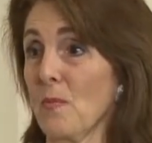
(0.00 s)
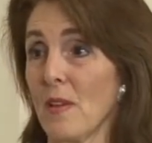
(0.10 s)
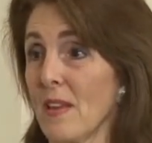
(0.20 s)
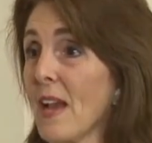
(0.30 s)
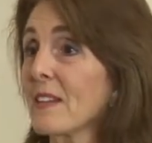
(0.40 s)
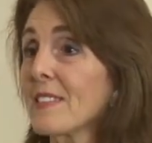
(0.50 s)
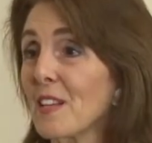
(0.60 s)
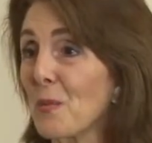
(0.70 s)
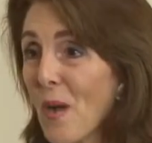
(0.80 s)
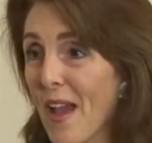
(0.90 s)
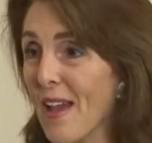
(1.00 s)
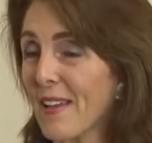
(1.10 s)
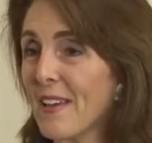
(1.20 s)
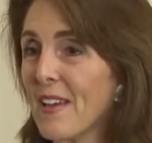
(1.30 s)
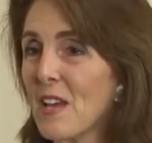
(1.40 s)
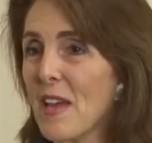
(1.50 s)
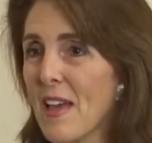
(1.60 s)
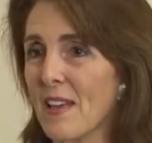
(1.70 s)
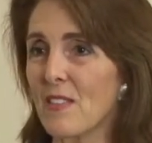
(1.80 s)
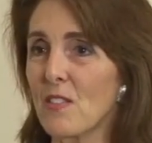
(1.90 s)
an excellent way.
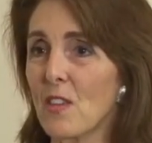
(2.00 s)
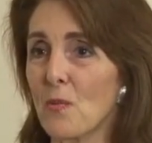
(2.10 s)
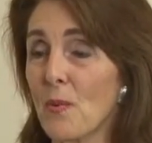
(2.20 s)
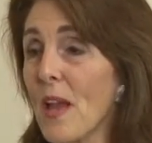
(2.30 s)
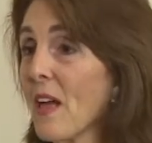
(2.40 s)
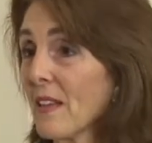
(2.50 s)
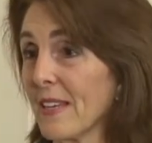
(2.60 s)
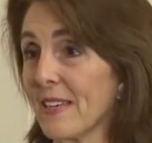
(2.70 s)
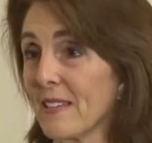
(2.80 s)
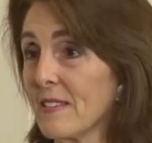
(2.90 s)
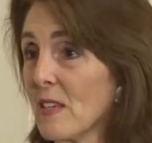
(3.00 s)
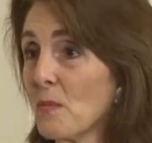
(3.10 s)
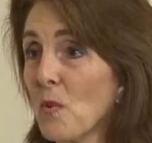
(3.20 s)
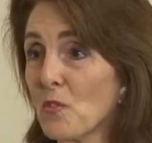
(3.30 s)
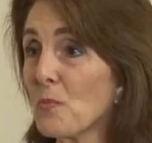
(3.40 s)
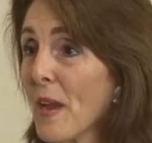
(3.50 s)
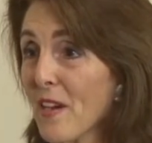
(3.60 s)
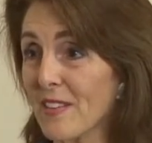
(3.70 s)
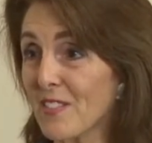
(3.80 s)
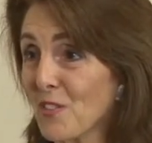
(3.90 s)
And the reality is that most
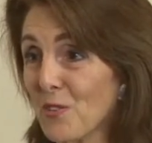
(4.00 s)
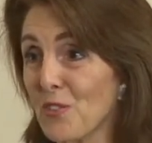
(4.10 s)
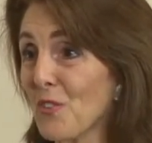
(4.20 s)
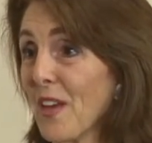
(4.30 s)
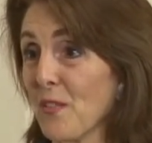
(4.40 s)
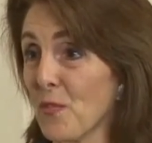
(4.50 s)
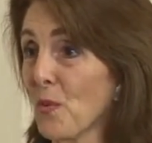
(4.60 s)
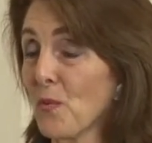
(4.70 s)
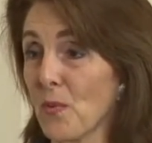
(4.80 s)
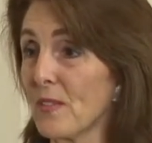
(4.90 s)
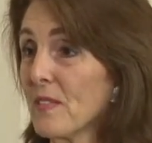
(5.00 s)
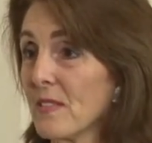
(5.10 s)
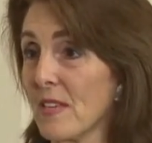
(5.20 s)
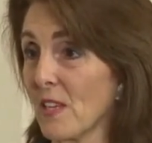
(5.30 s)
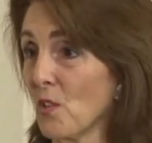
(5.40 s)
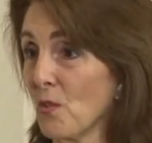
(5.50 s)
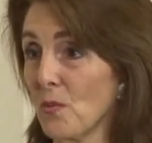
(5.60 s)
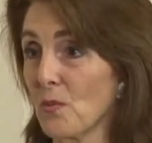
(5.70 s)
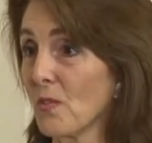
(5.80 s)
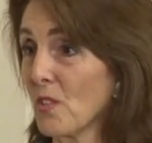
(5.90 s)
parents don't do that for reasons that
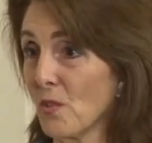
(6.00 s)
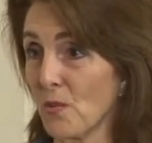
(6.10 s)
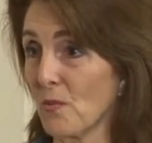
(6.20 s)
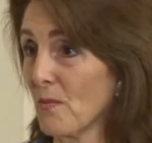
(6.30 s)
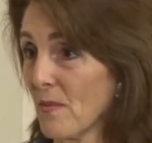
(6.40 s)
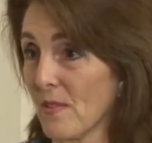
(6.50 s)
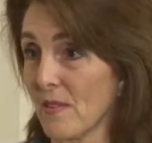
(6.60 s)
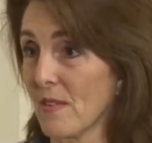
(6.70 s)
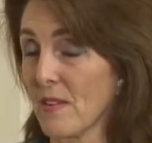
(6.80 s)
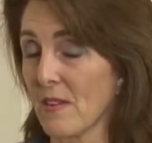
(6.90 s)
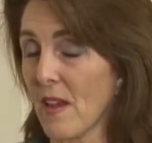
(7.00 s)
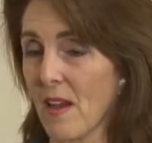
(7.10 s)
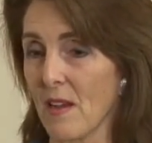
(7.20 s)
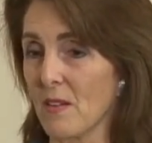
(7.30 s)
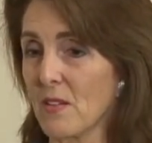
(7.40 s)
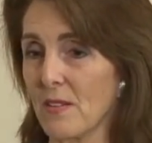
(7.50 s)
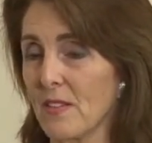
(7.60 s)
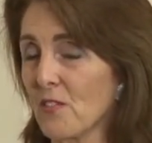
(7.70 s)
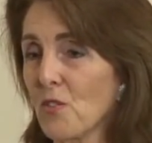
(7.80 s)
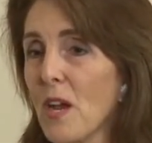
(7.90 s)
you
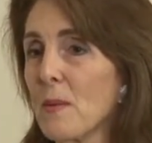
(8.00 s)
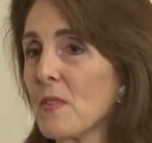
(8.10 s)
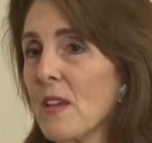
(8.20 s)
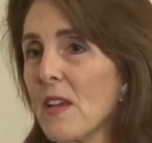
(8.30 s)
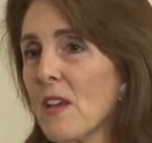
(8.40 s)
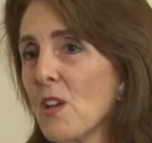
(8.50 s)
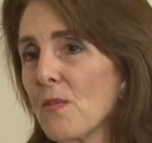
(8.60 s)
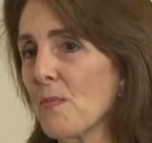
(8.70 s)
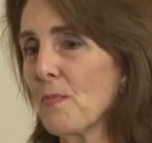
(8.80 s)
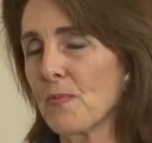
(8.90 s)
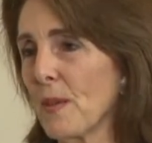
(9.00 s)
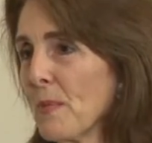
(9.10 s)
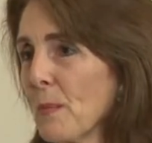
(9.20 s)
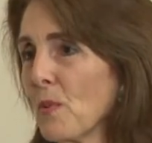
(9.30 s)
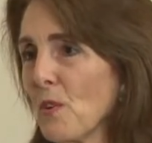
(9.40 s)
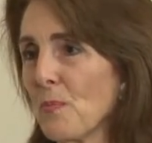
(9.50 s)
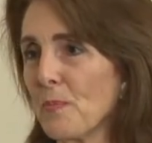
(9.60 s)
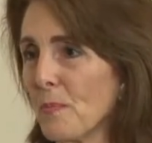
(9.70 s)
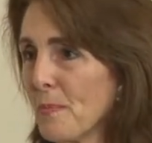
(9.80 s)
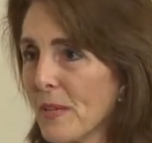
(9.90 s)
described. Some people are
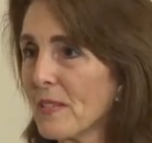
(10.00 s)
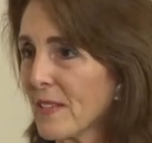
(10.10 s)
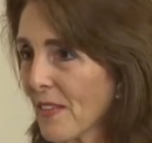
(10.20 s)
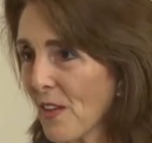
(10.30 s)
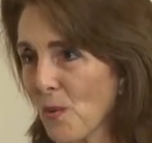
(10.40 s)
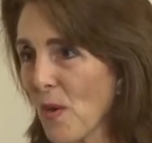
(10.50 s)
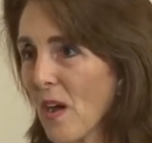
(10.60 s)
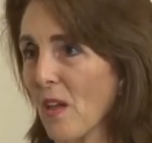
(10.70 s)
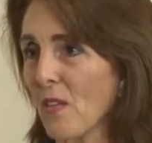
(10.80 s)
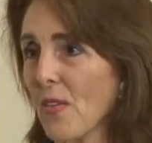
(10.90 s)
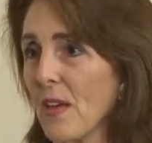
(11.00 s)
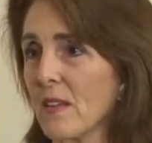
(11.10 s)
building their wealth,